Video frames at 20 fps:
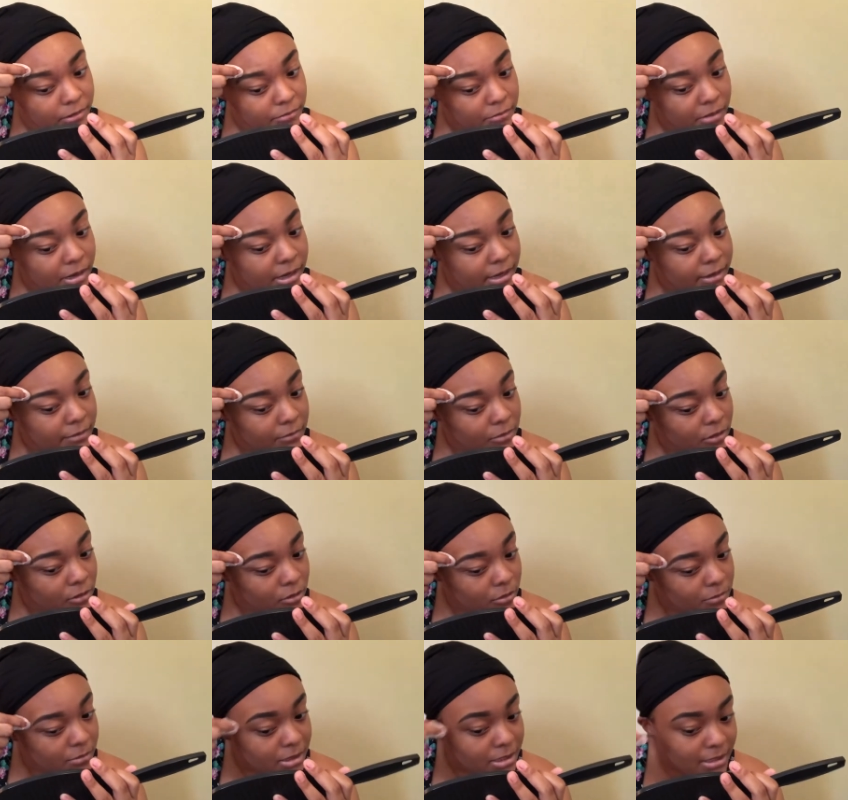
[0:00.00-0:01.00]
up my
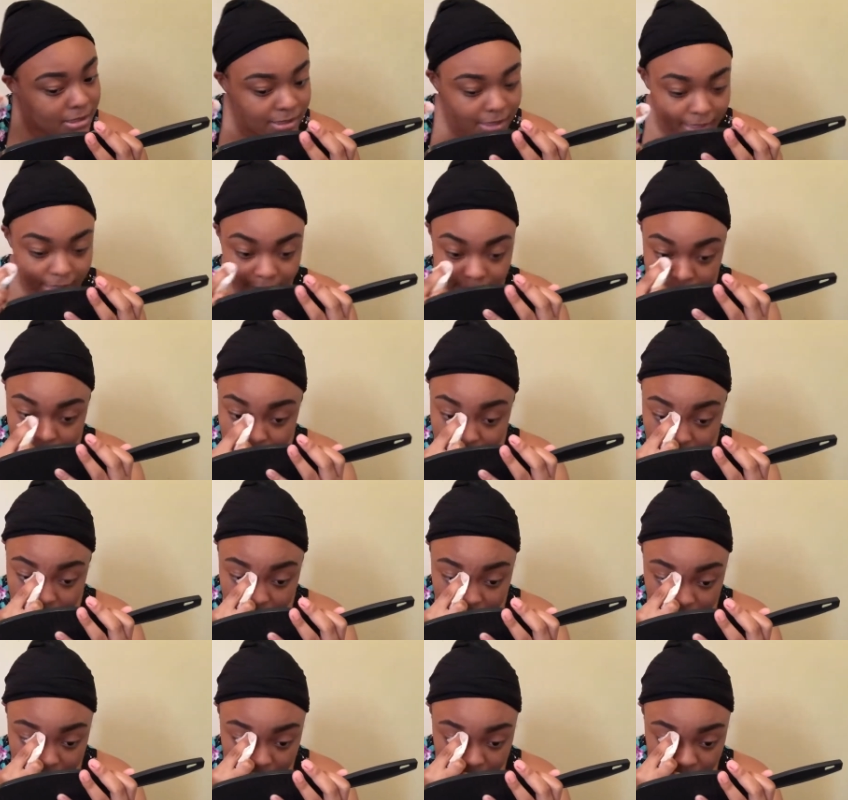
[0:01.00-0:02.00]
little mistake
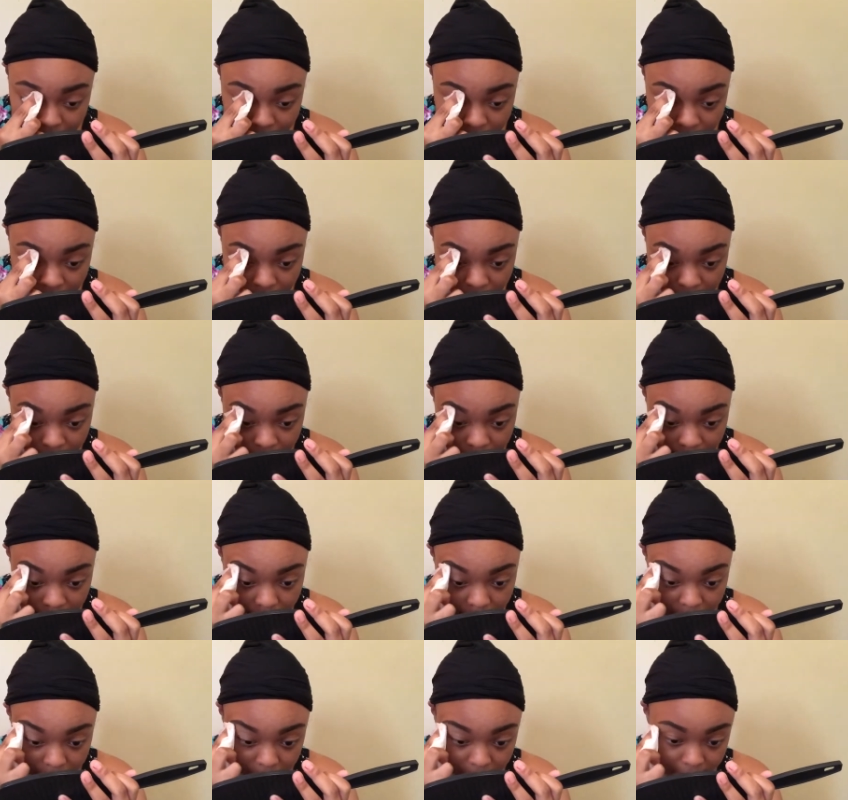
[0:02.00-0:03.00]

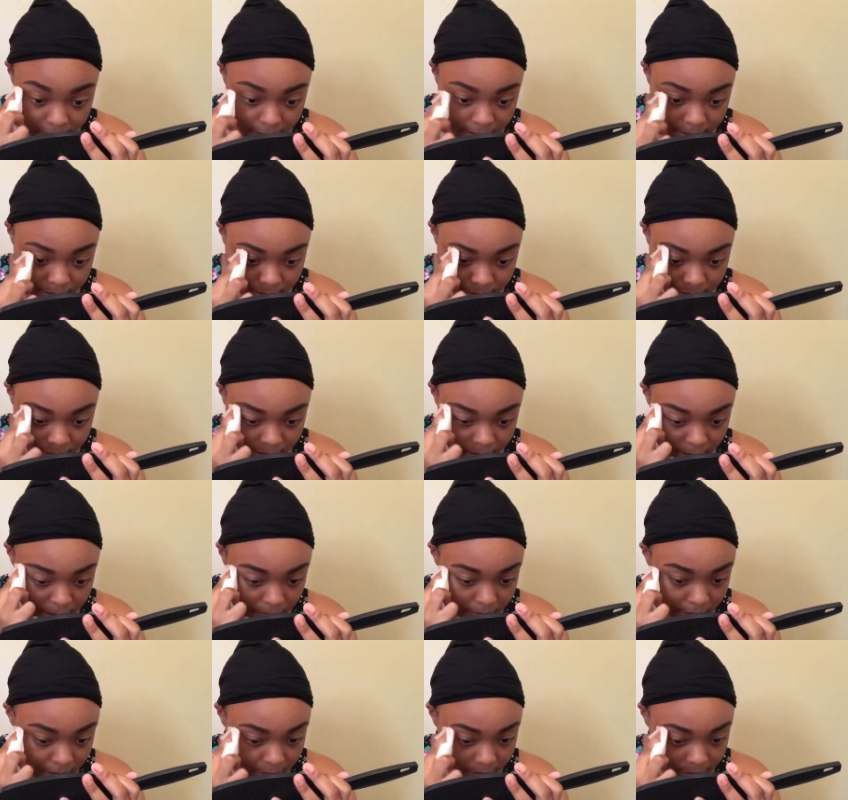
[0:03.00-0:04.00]
areas instead of